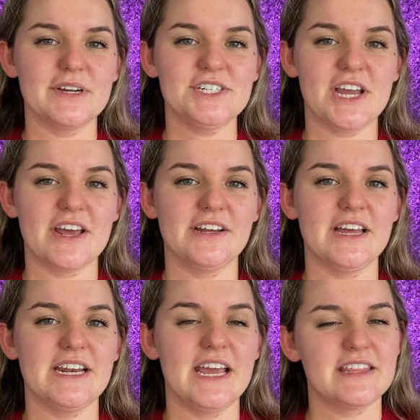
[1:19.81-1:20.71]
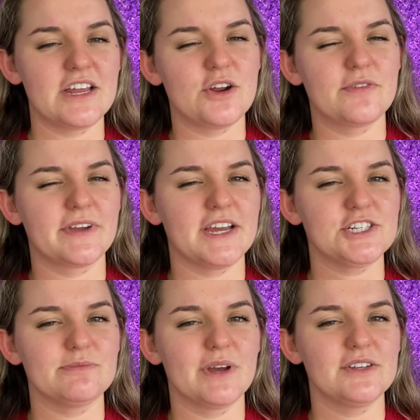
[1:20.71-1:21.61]
channel and hit that
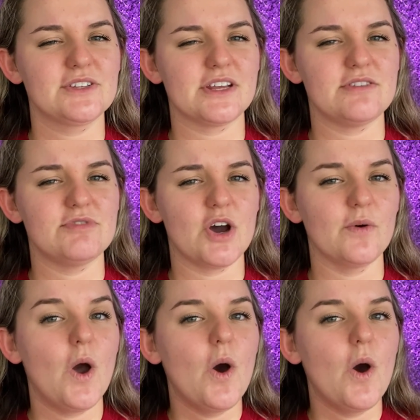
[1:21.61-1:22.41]
notification bell so that you know